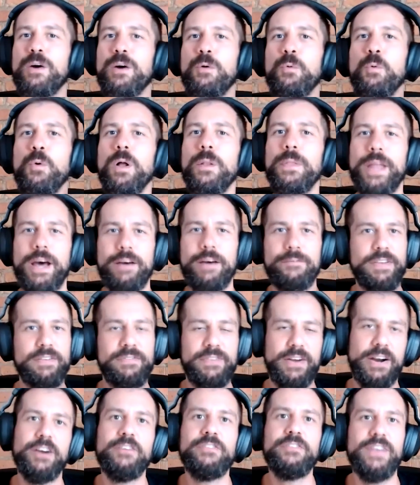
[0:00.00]
will not be
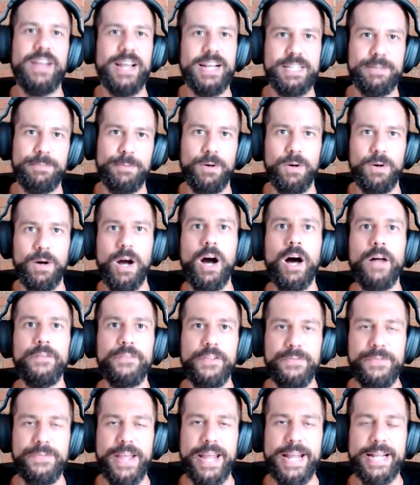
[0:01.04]
very flexible on
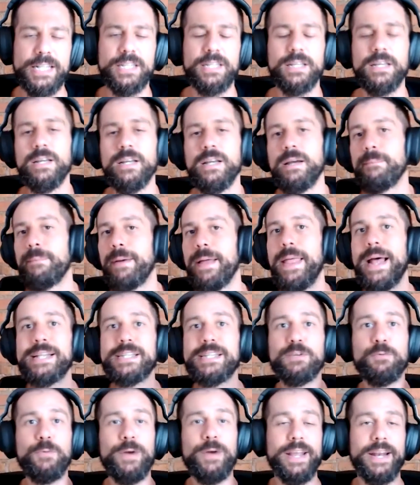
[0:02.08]
the dates. But
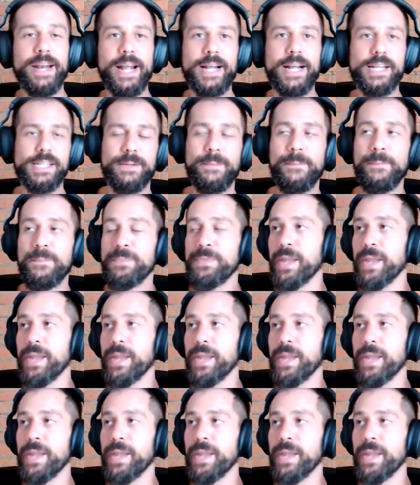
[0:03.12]
that's the way it is.